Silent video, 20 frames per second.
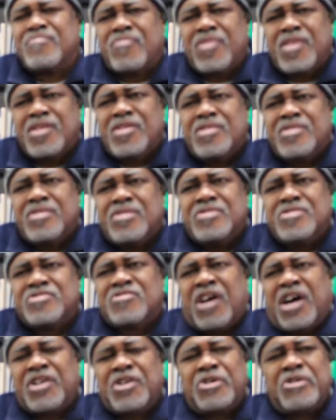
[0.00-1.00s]
Mm.
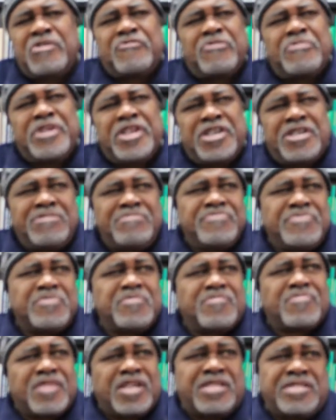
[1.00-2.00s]
So I learned from them,
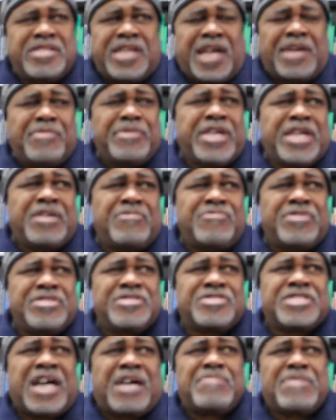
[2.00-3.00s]
and then I became one
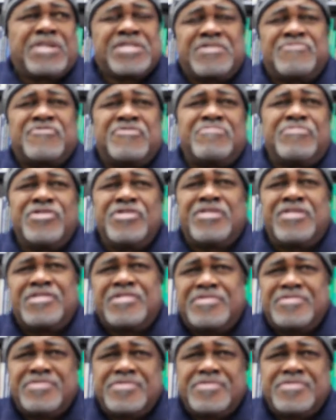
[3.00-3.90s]
of the style masters from Brooklyn.